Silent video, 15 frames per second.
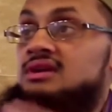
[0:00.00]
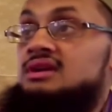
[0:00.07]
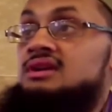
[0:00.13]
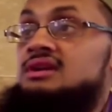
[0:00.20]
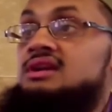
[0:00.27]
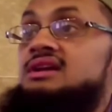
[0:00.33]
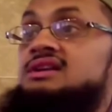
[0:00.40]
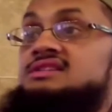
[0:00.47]

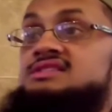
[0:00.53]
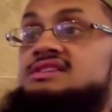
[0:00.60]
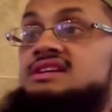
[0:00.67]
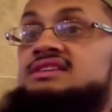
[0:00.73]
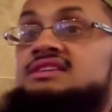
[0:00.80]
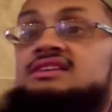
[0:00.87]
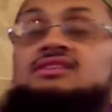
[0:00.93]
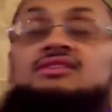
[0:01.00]
Allah has
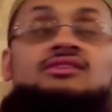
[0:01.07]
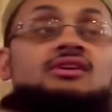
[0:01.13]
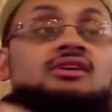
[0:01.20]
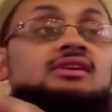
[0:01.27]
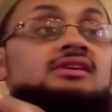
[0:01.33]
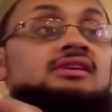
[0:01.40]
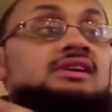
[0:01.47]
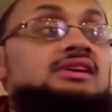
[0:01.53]
said that
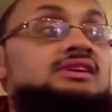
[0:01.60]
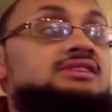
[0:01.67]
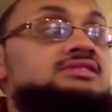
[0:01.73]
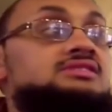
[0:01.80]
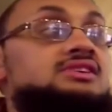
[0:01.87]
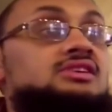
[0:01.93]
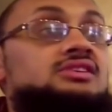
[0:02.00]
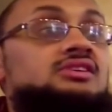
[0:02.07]
Dhuhr
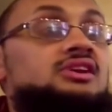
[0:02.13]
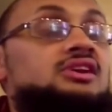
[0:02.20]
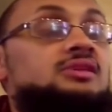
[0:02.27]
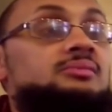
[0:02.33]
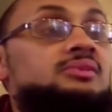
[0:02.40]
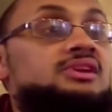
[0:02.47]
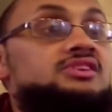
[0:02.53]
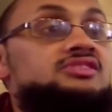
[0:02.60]
is an
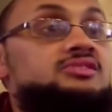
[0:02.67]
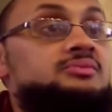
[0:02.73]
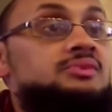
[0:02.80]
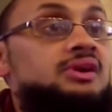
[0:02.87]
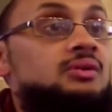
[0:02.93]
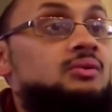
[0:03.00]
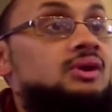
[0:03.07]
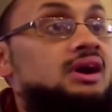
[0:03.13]
obligatory
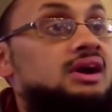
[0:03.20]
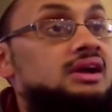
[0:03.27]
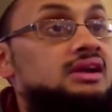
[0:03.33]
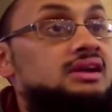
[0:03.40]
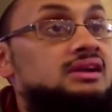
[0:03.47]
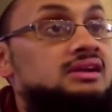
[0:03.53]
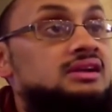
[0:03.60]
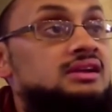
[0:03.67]
prayer. Why?
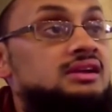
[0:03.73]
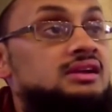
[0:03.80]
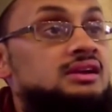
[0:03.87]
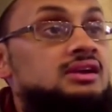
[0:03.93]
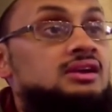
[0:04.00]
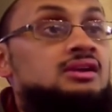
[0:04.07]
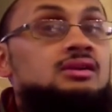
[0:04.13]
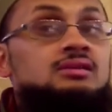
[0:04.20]

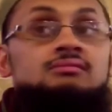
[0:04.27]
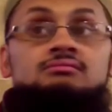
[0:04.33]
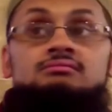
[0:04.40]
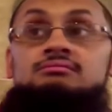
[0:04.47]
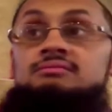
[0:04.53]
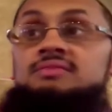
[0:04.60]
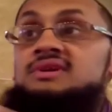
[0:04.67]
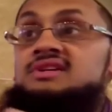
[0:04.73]

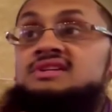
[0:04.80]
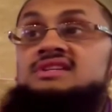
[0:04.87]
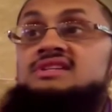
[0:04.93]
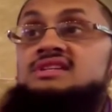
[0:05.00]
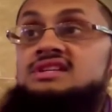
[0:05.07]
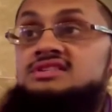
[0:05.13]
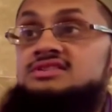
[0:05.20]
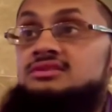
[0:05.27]
Because He
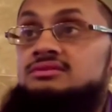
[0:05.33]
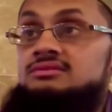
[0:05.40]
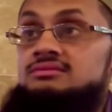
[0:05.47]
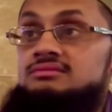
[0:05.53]
said so.